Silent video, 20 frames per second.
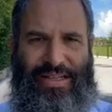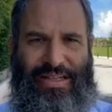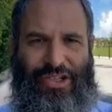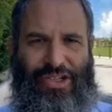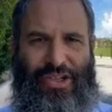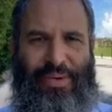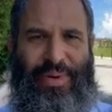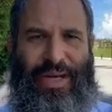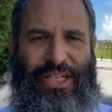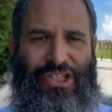
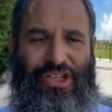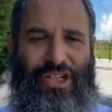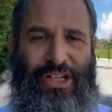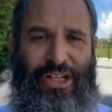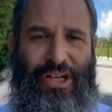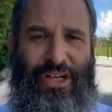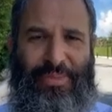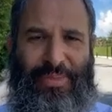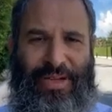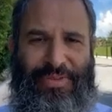Shabbat
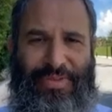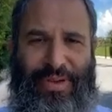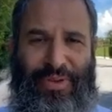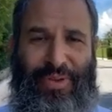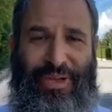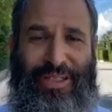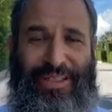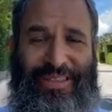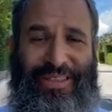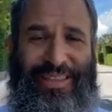Shalom,
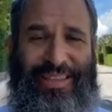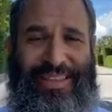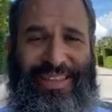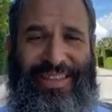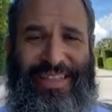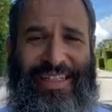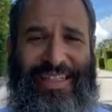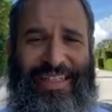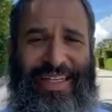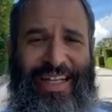everyone.
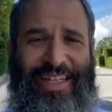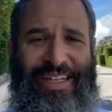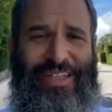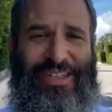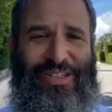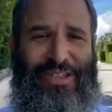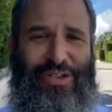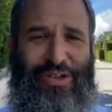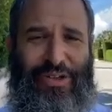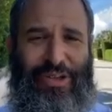They tell a
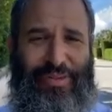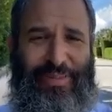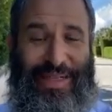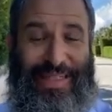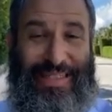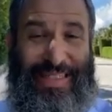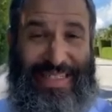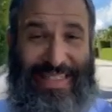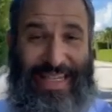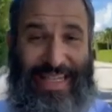story
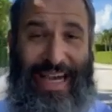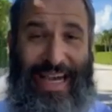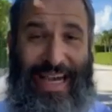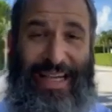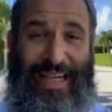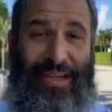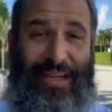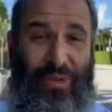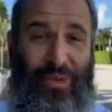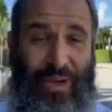about this
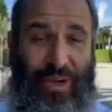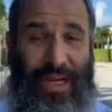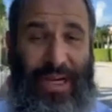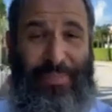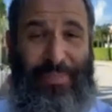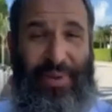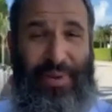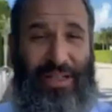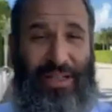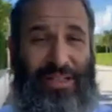guy who went
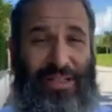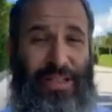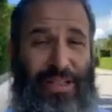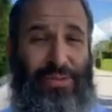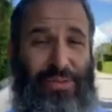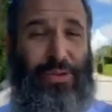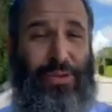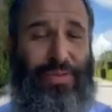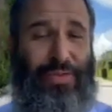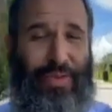up onto the
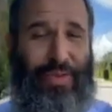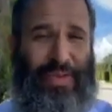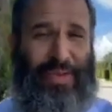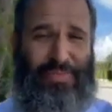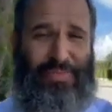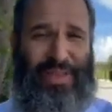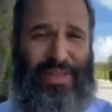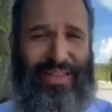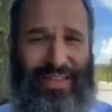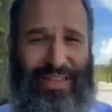roof of his
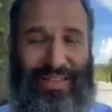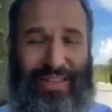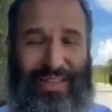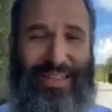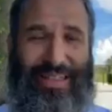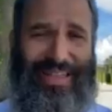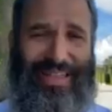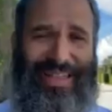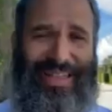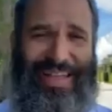building,
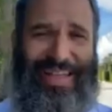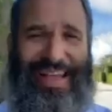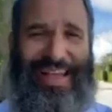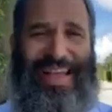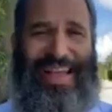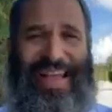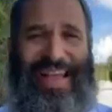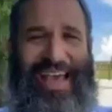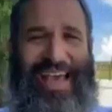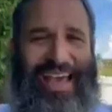
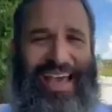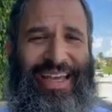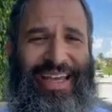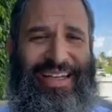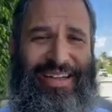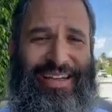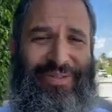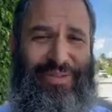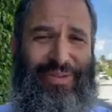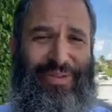
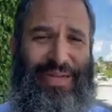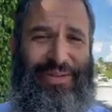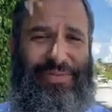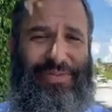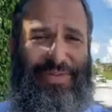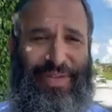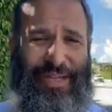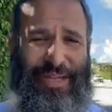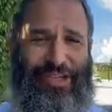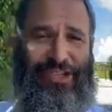and when he
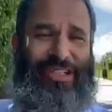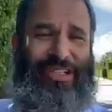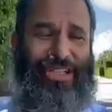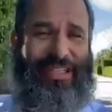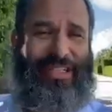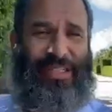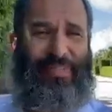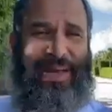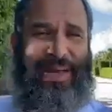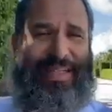finished
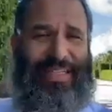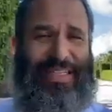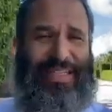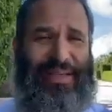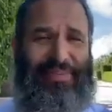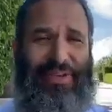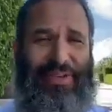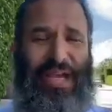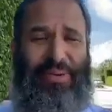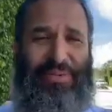spending
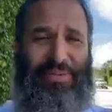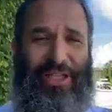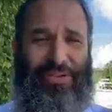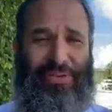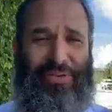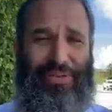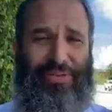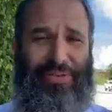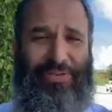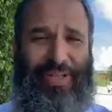some time on the
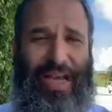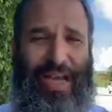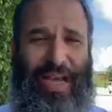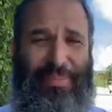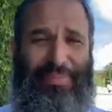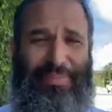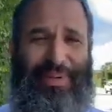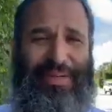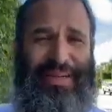rooftop,